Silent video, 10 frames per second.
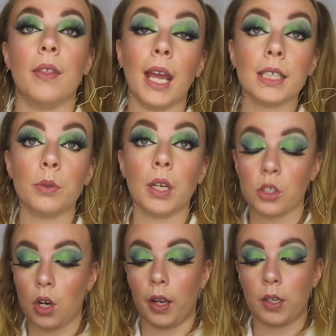the next one I
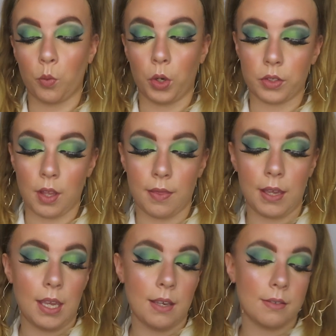tried was
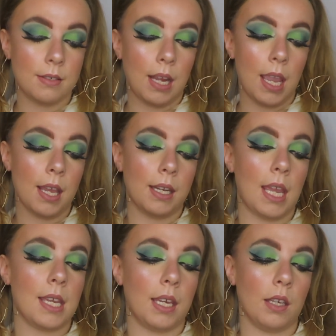the Stay
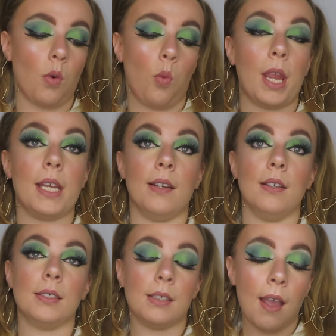Naked
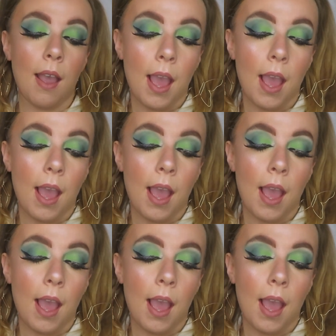Weightless